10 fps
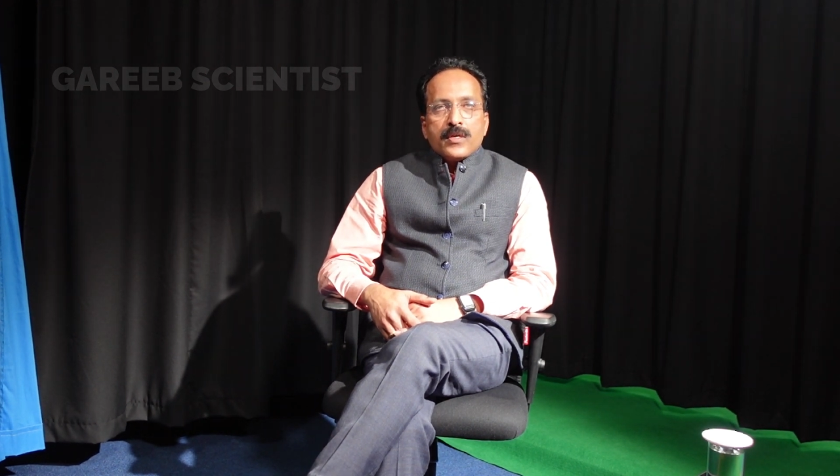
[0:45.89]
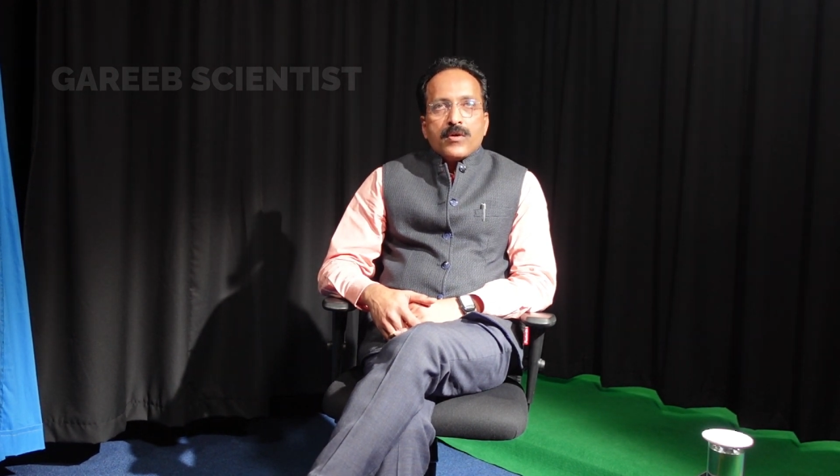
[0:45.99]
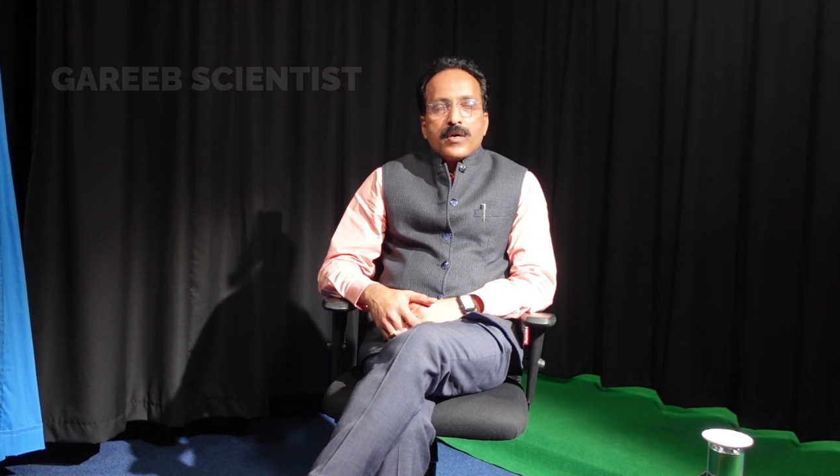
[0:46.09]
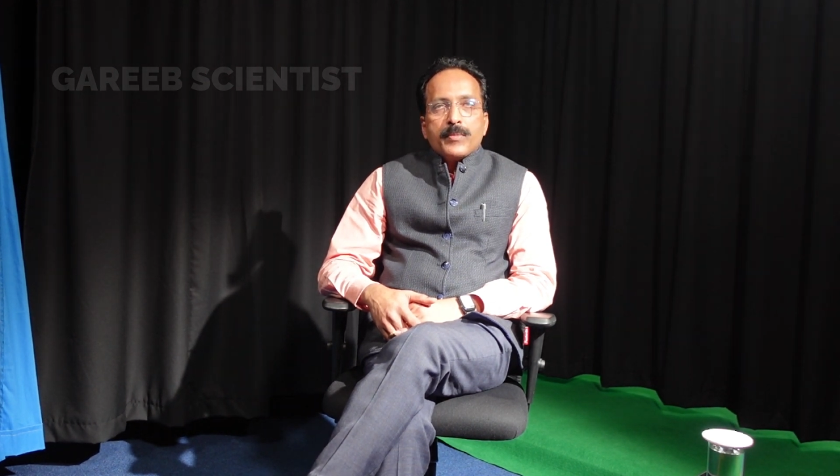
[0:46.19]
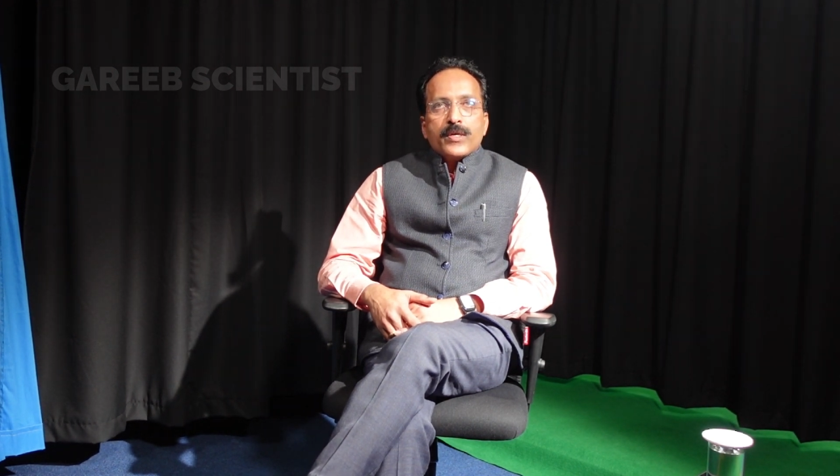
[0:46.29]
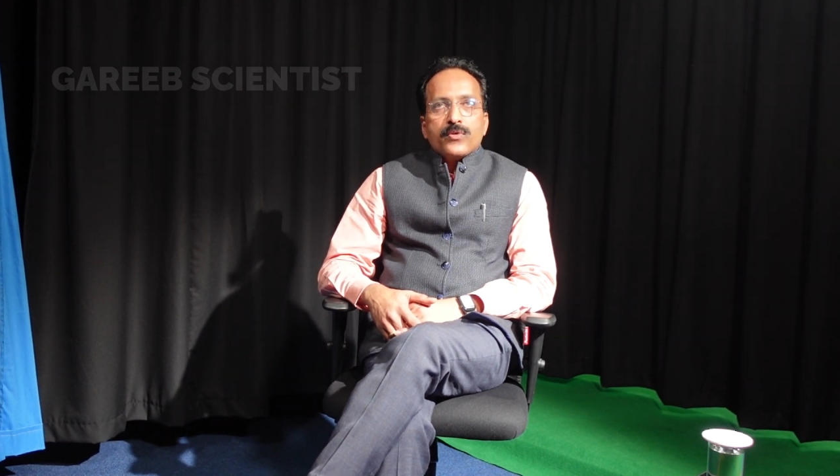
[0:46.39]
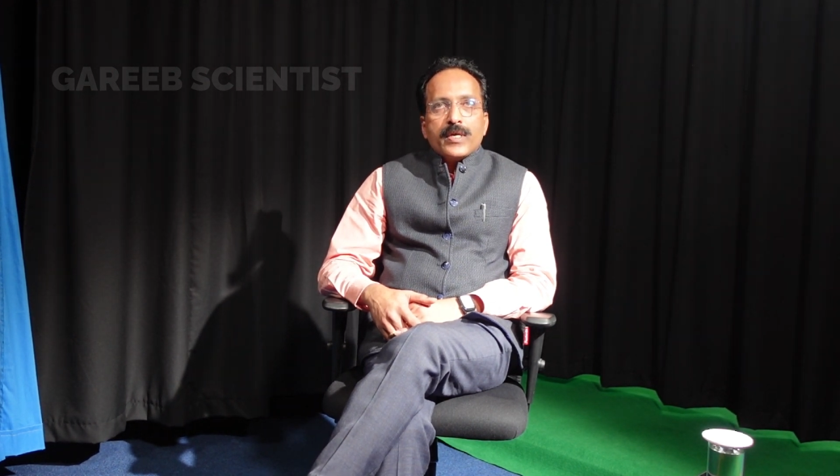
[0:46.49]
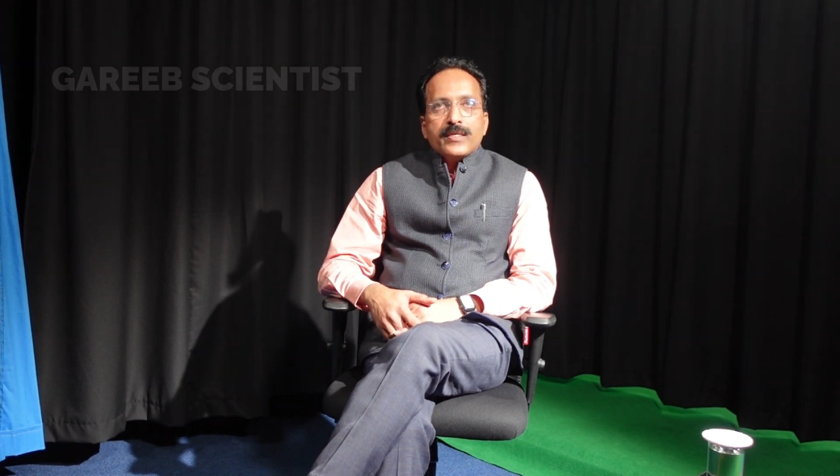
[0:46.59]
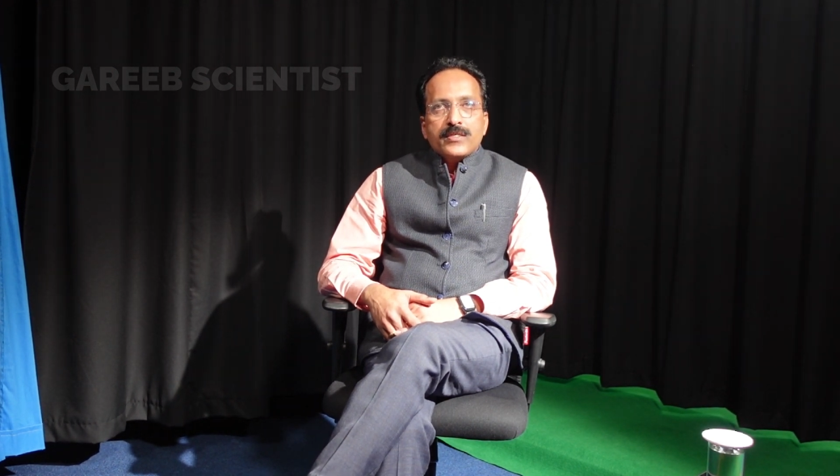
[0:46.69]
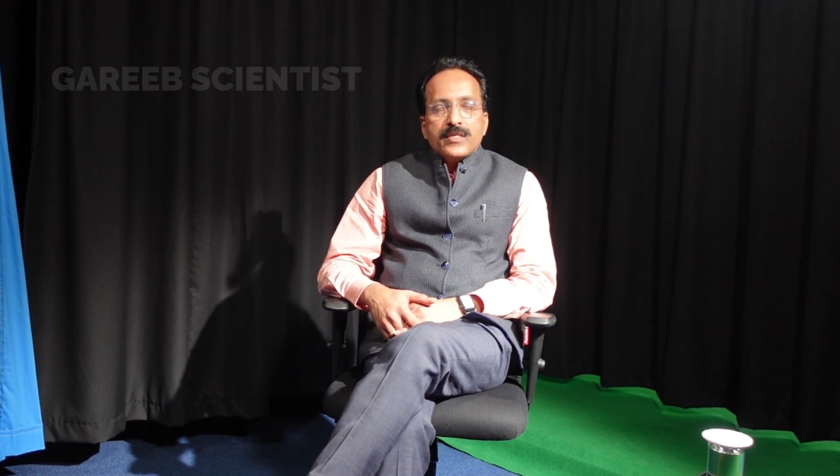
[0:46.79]
Now coming to
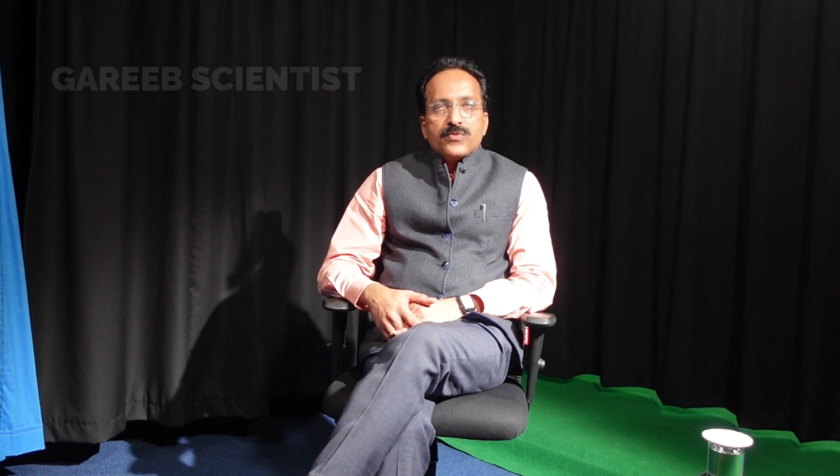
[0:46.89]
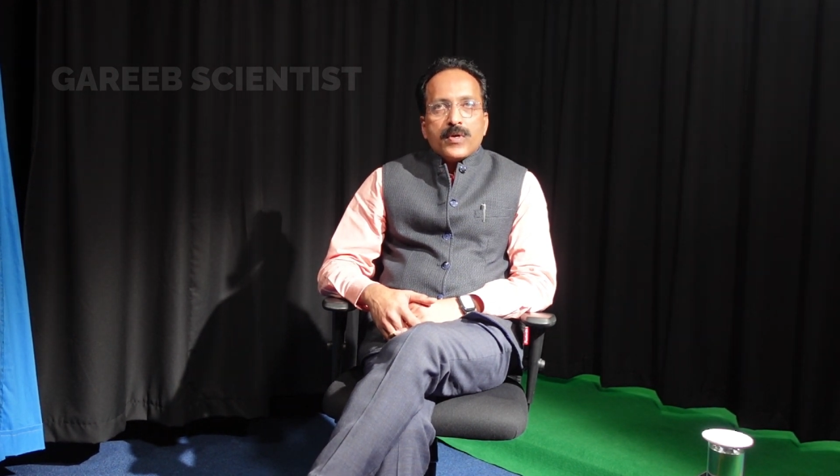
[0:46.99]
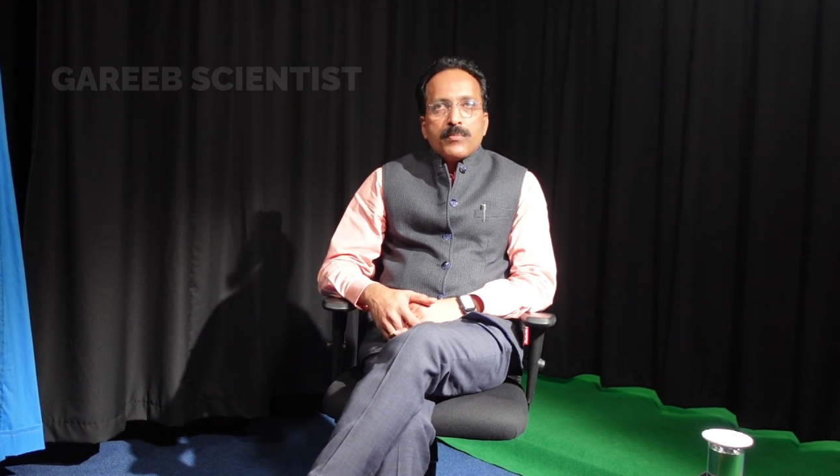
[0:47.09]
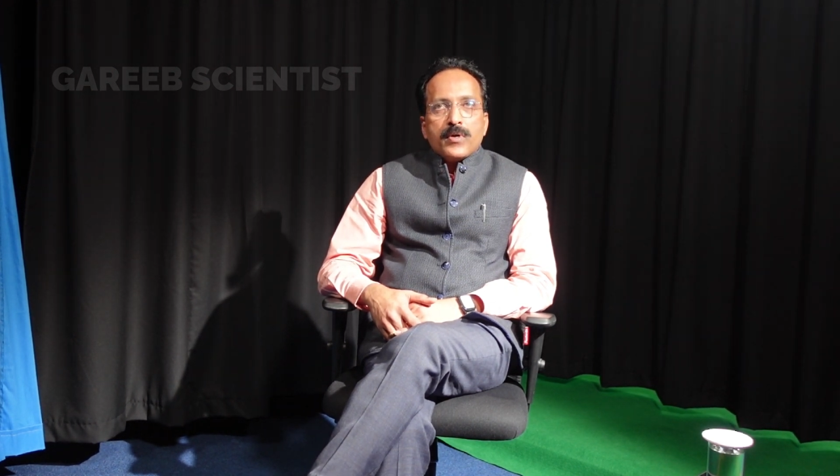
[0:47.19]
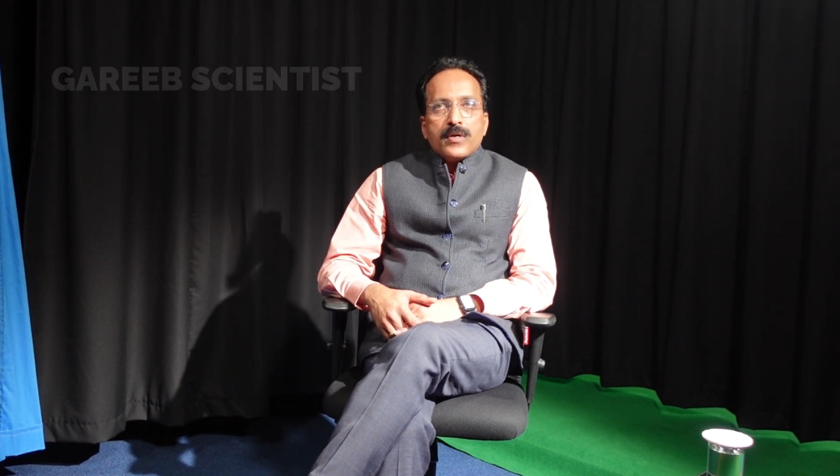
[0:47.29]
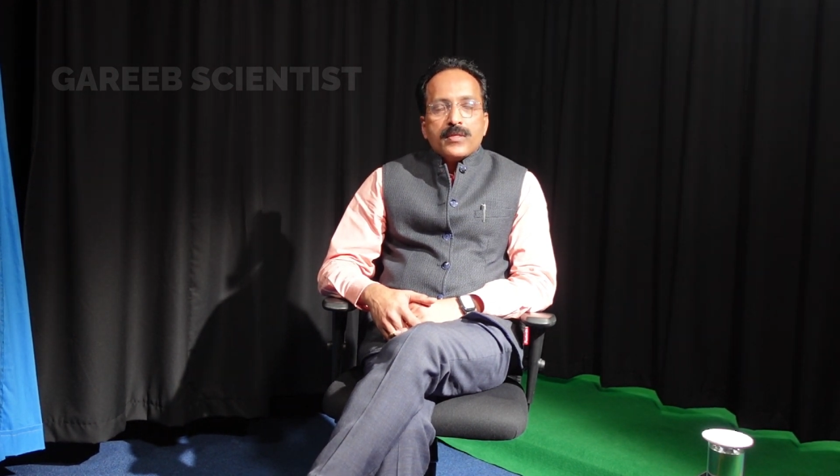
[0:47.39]
the engine is one part.